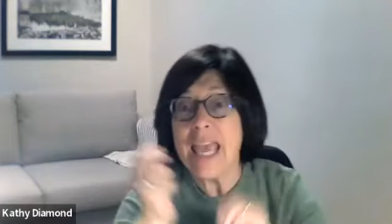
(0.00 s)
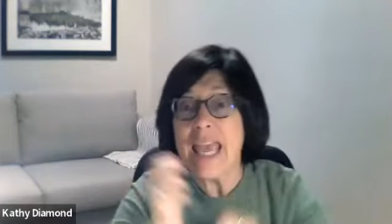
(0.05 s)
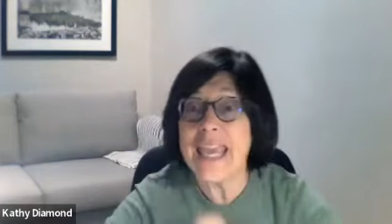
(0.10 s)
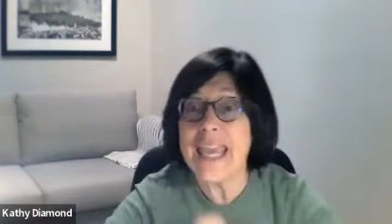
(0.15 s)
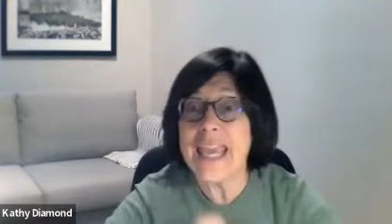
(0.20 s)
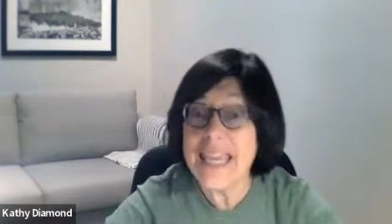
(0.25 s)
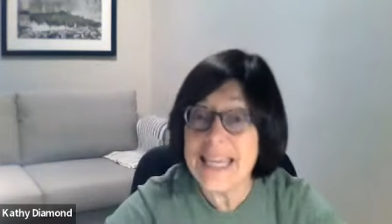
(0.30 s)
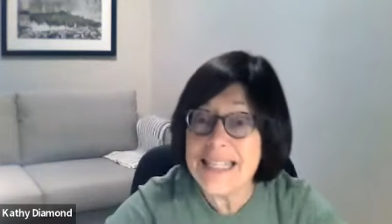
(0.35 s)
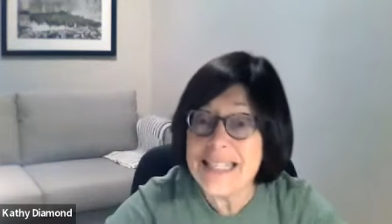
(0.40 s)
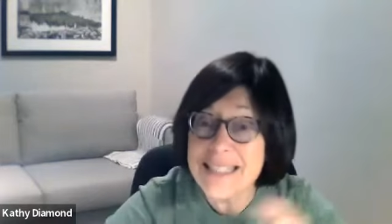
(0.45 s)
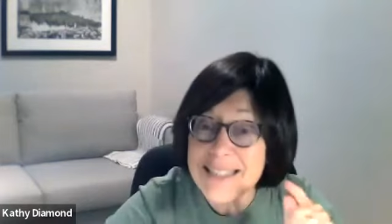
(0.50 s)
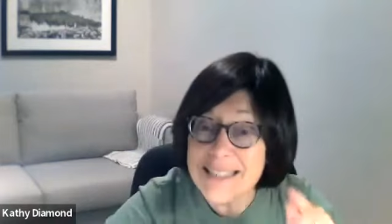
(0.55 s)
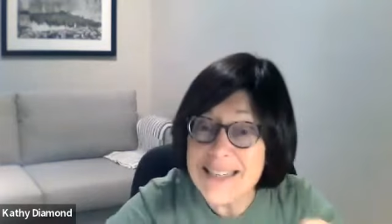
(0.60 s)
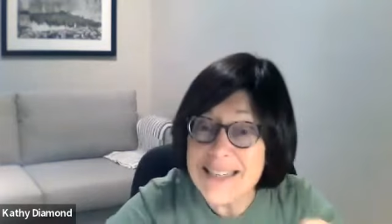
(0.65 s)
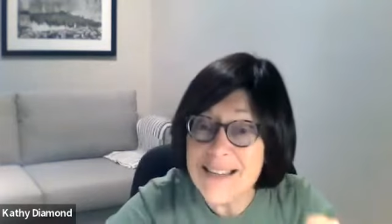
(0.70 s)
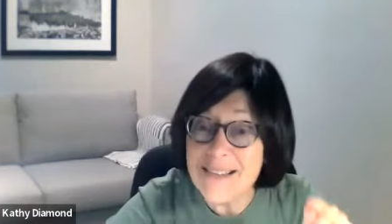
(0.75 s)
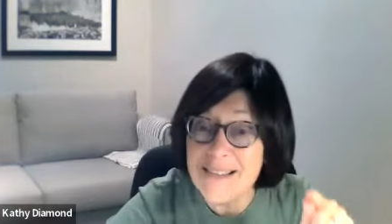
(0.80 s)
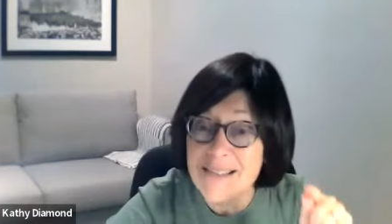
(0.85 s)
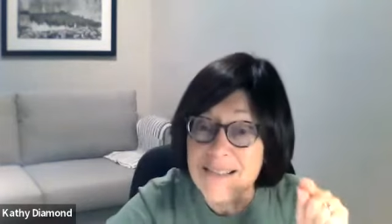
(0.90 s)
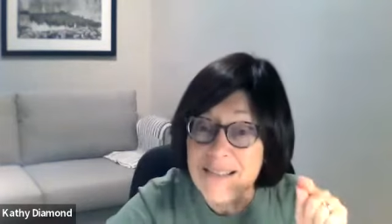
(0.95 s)
he is
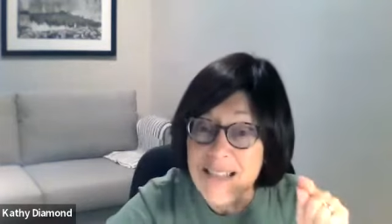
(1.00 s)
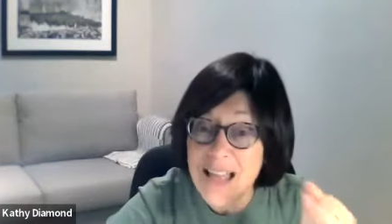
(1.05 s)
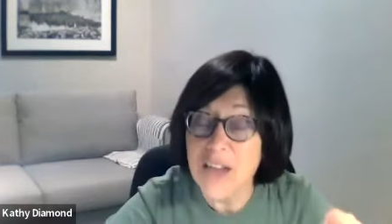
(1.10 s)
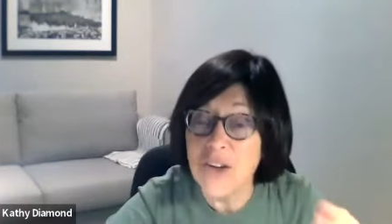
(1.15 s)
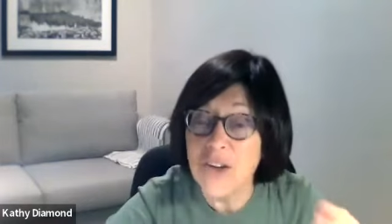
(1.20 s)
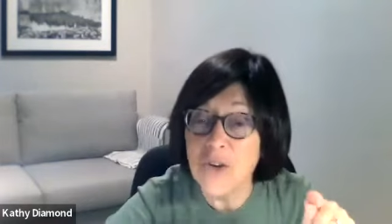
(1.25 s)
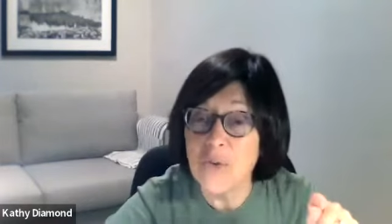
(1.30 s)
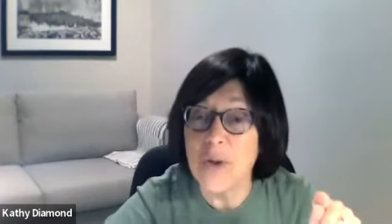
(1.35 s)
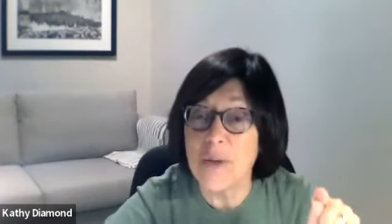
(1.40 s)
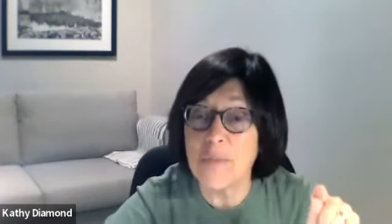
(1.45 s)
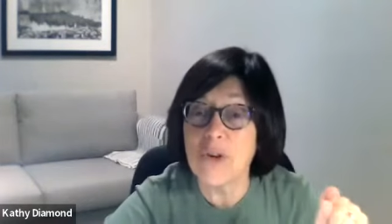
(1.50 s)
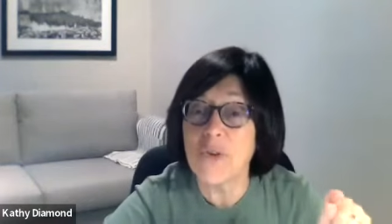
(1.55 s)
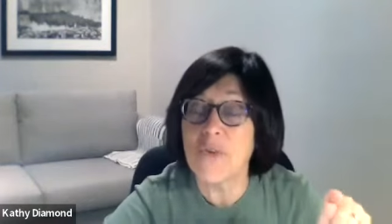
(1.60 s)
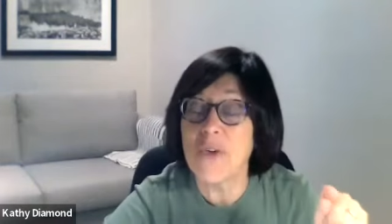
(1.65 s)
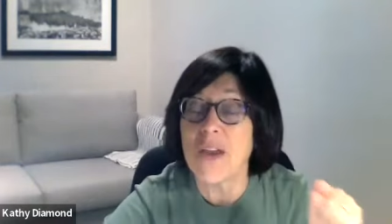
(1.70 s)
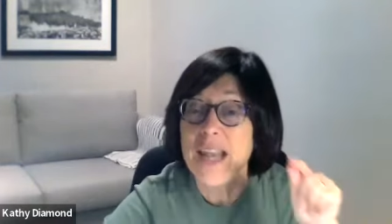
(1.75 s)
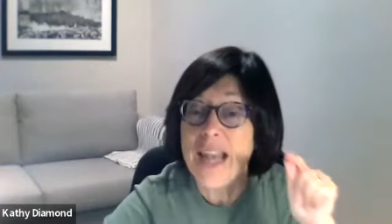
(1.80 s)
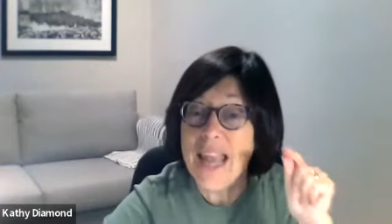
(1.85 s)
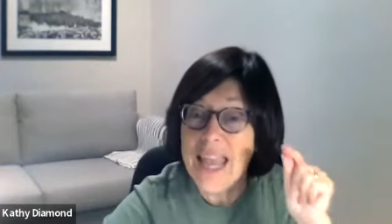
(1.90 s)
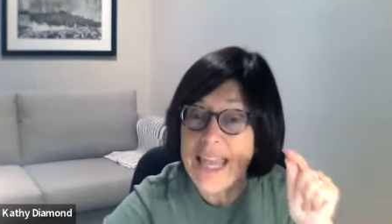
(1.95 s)
still a new immigrant.